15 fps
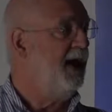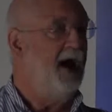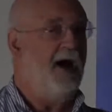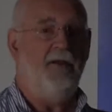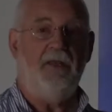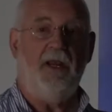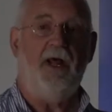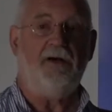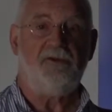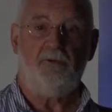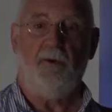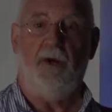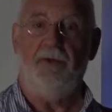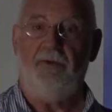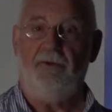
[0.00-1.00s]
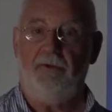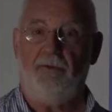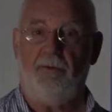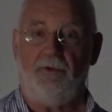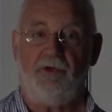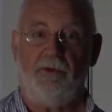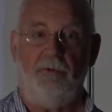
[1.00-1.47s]
The last one,
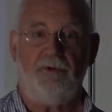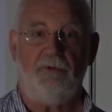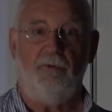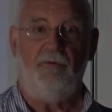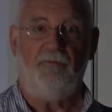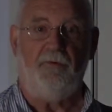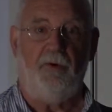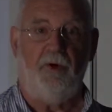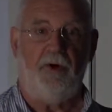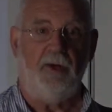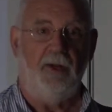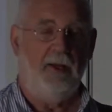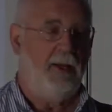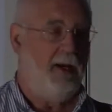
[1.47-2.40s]
to which I want to refer,